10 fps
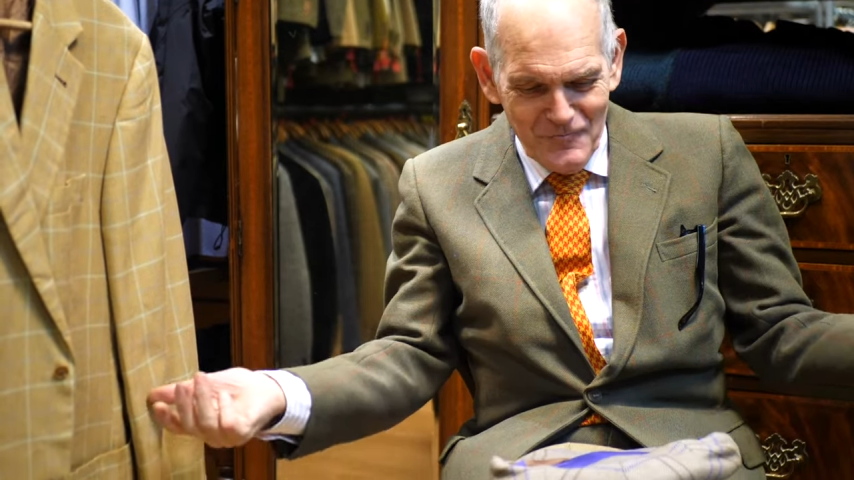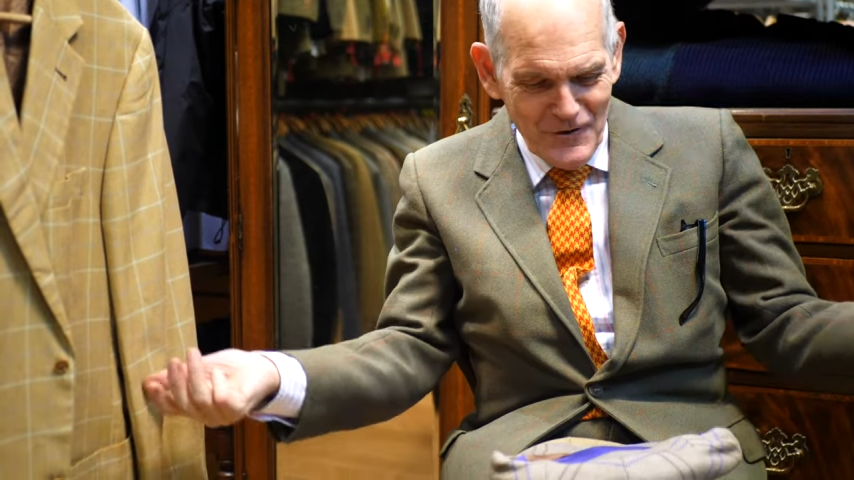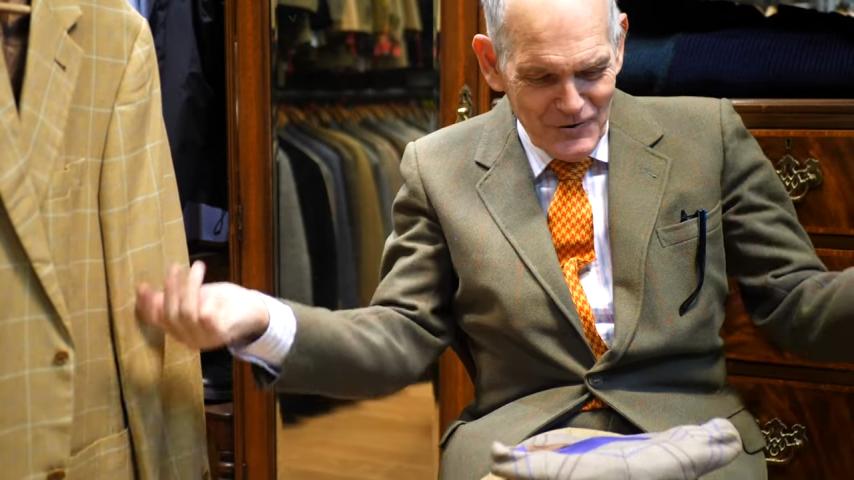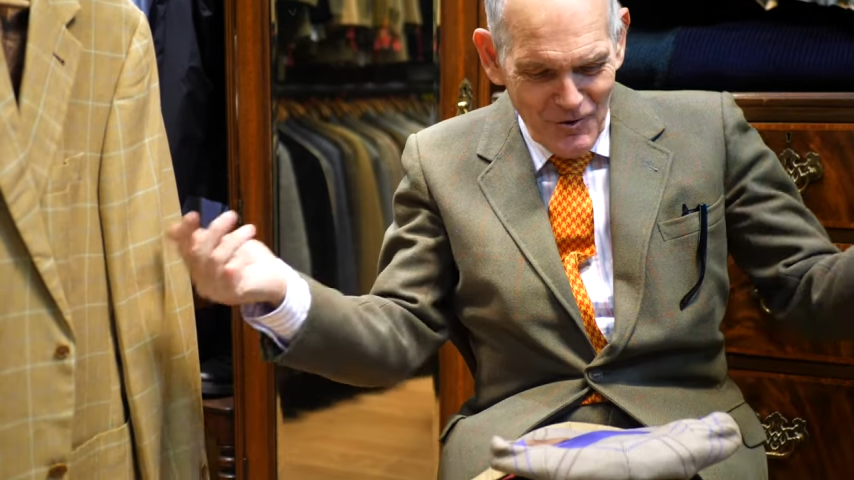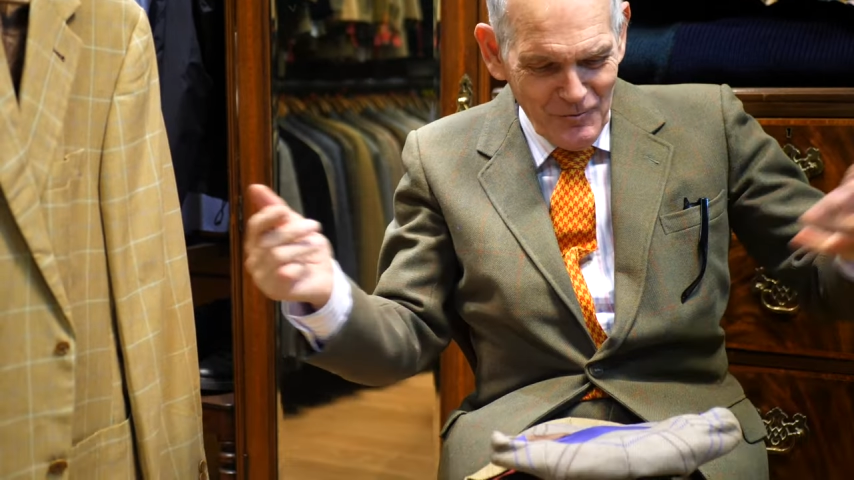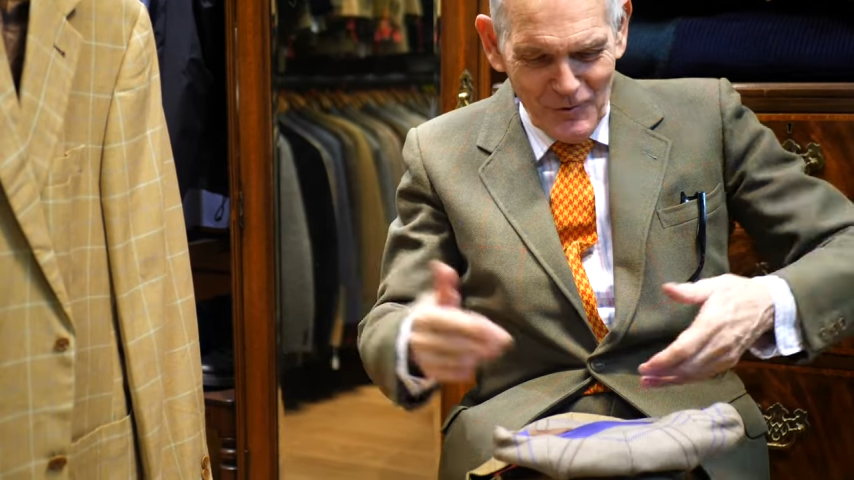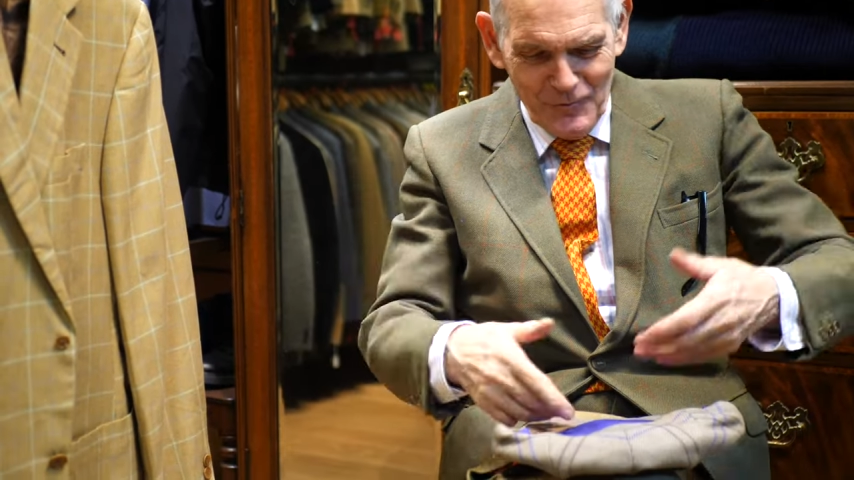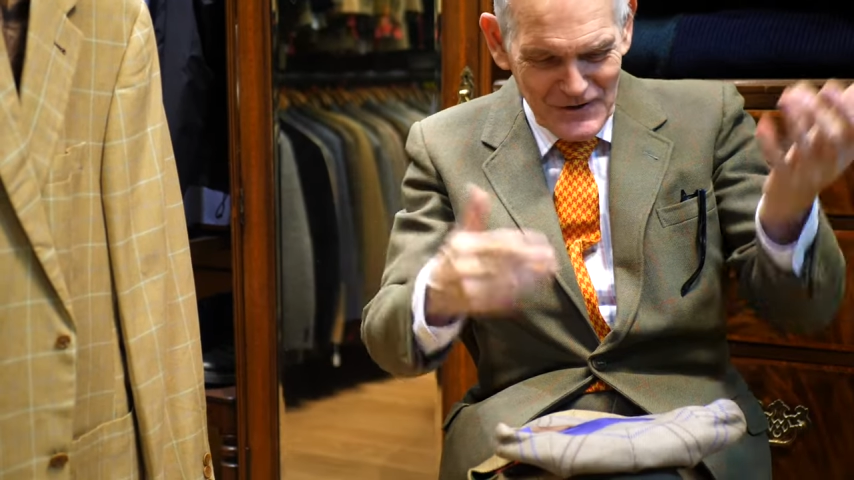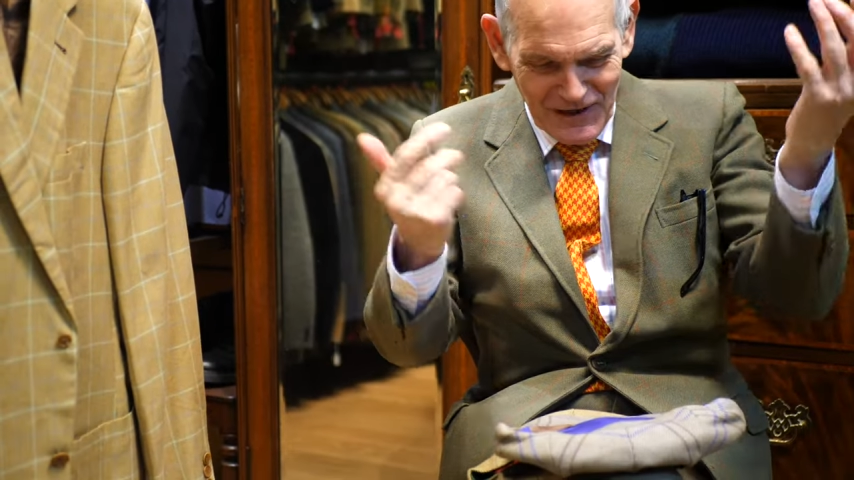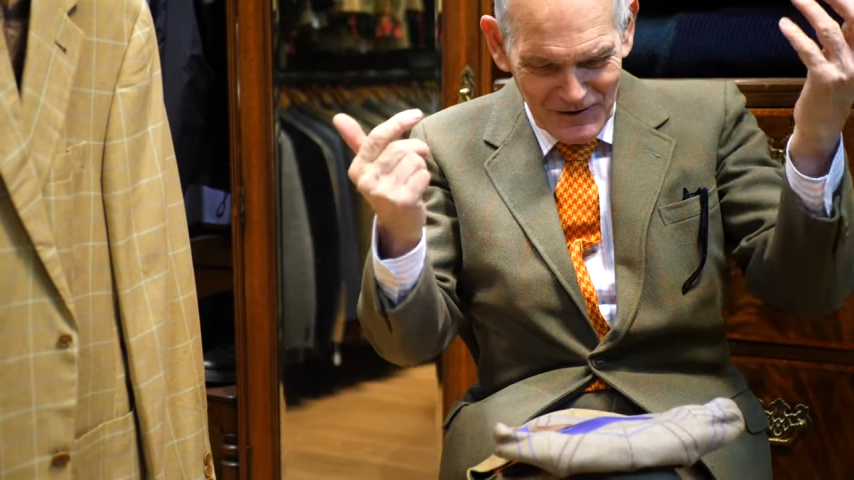renewable
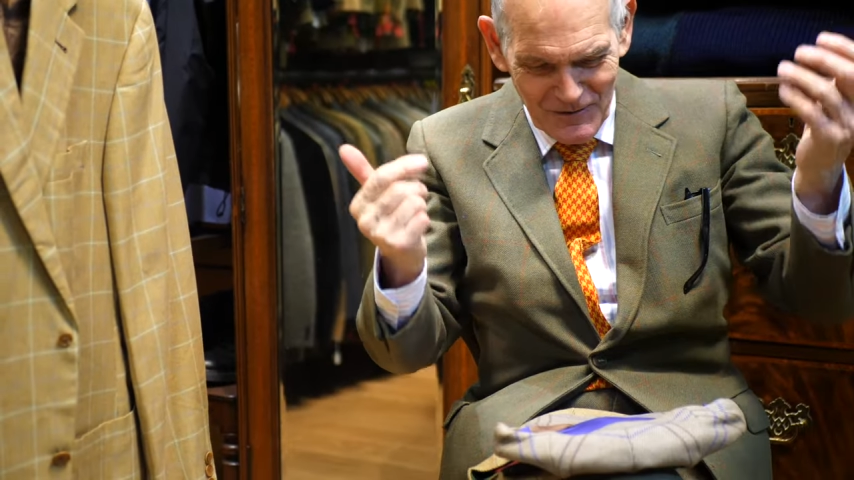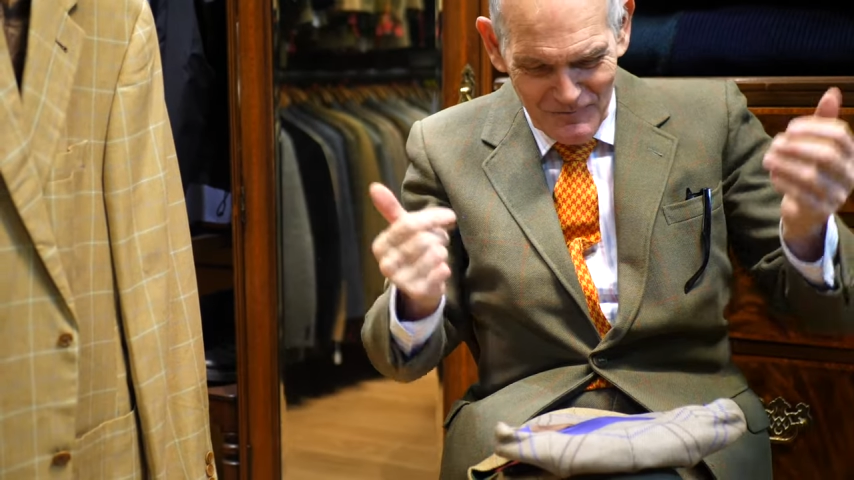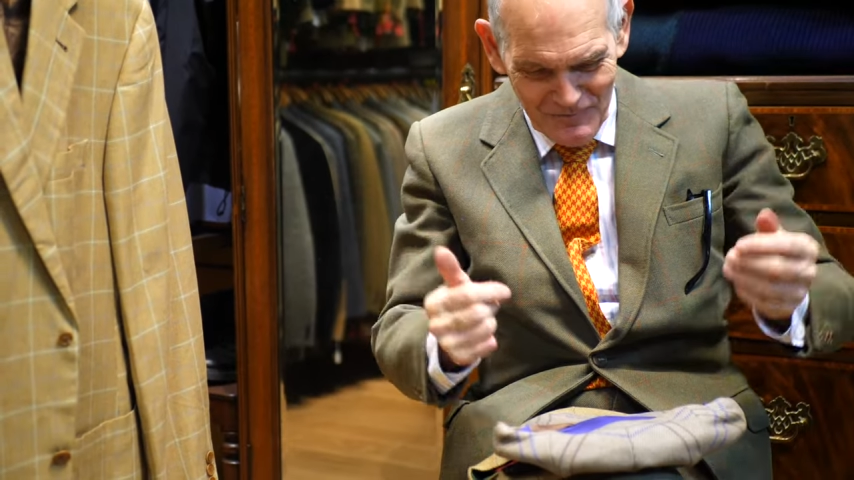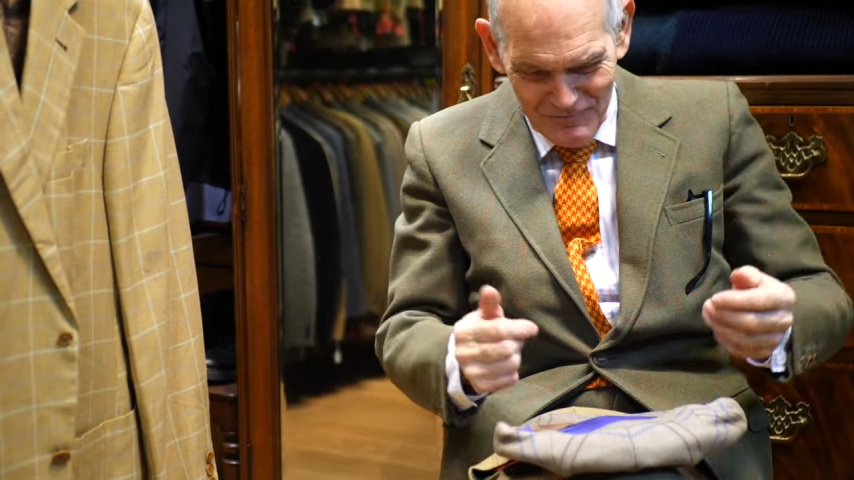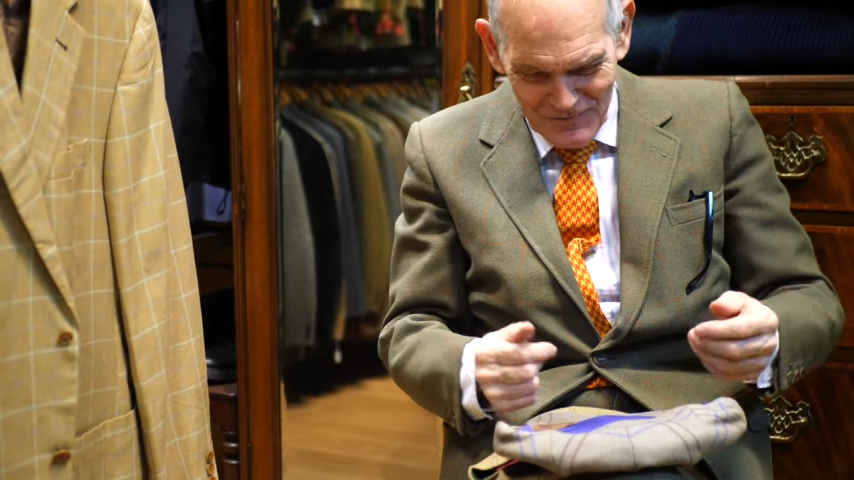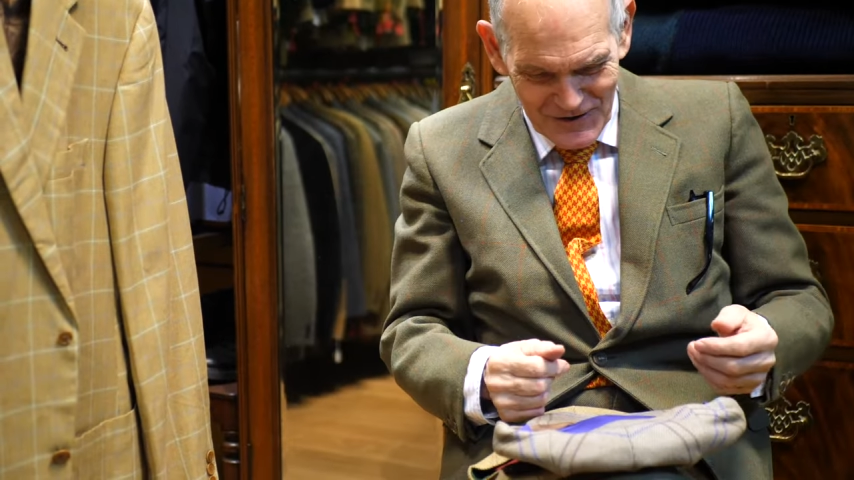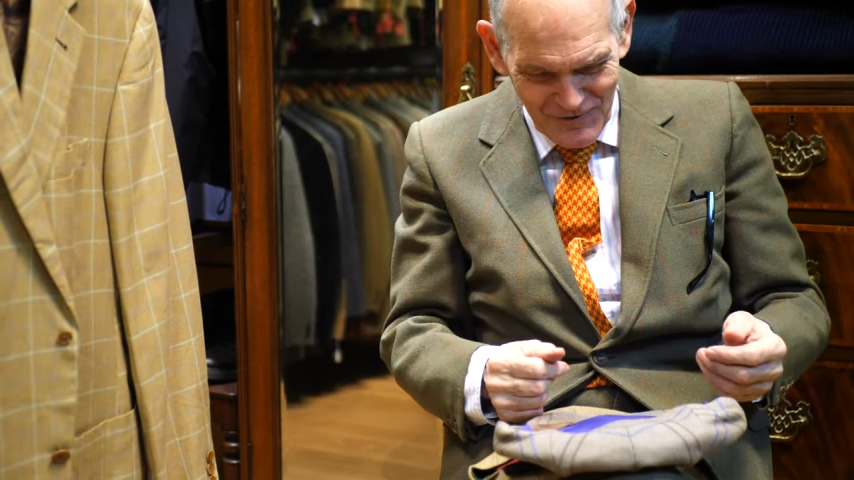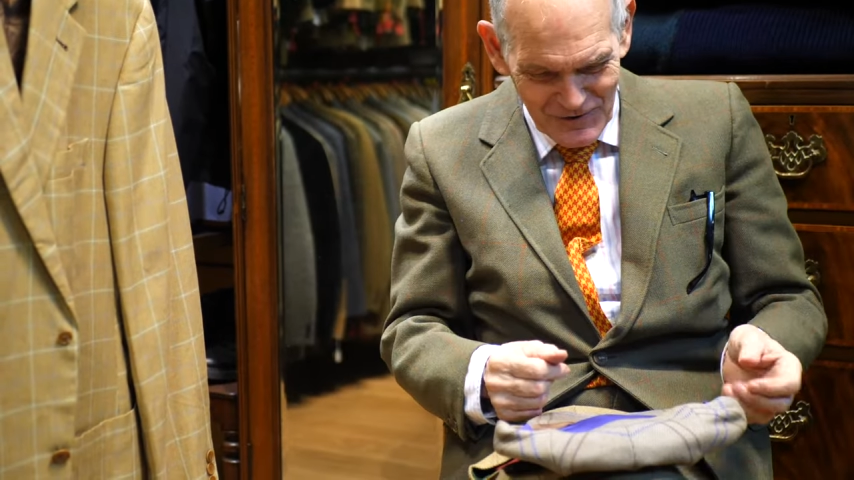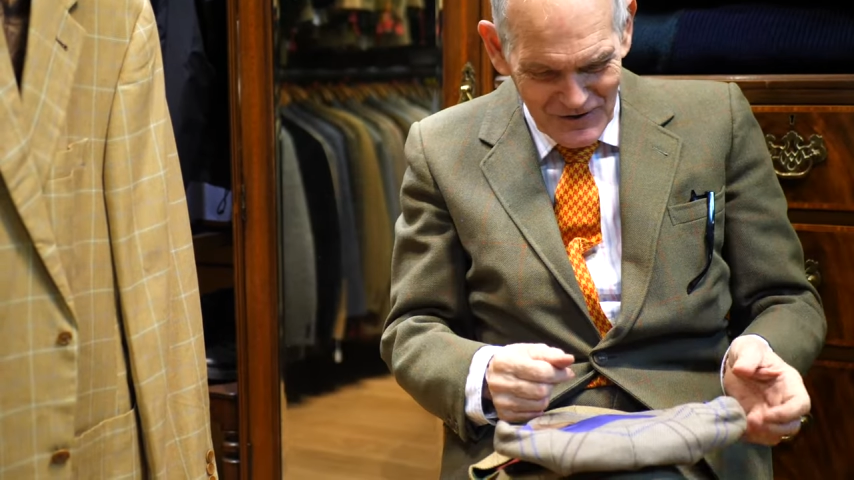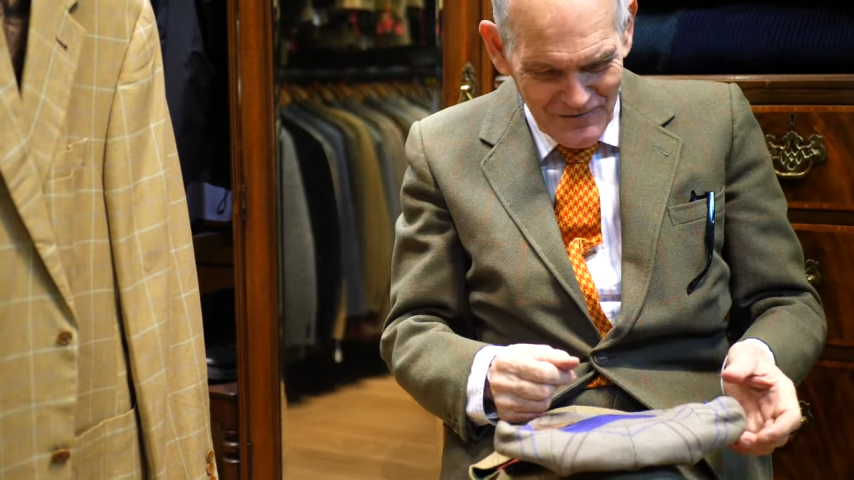recycling
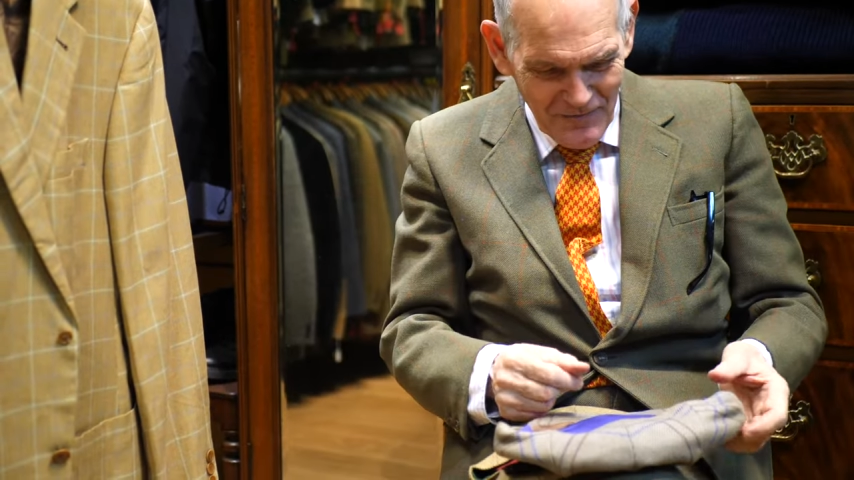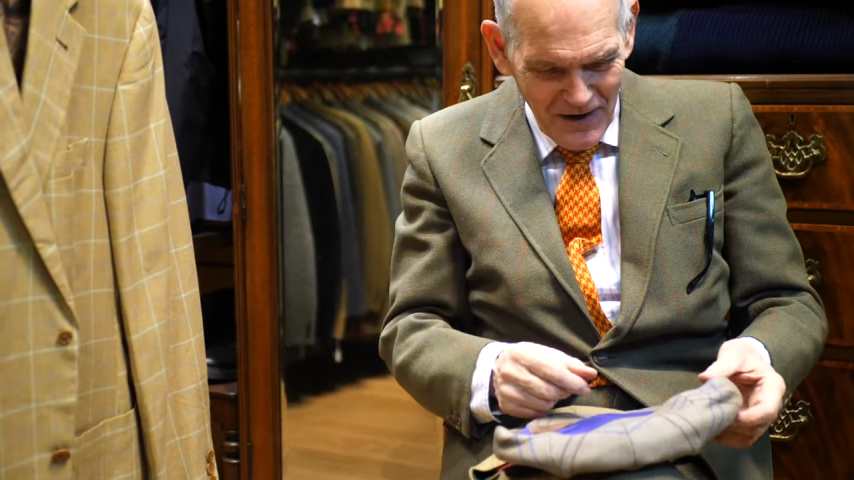materials.